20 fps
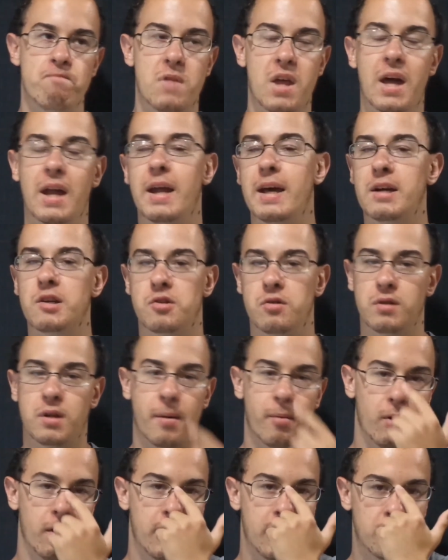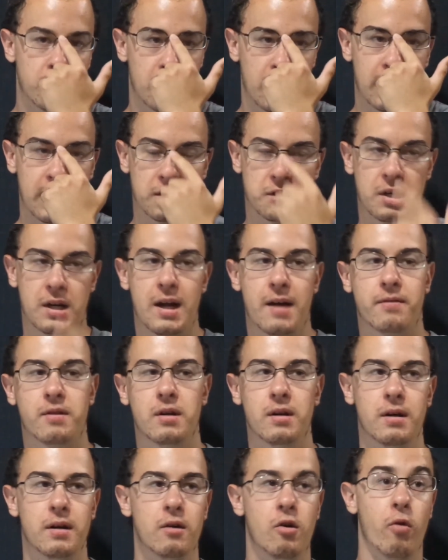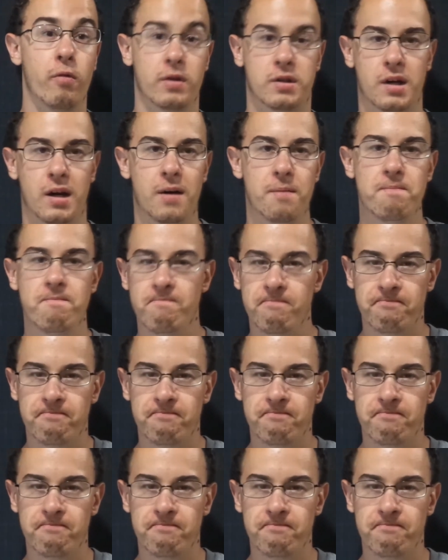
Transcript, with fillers: innings or double innings, I guess I'd have to overtime.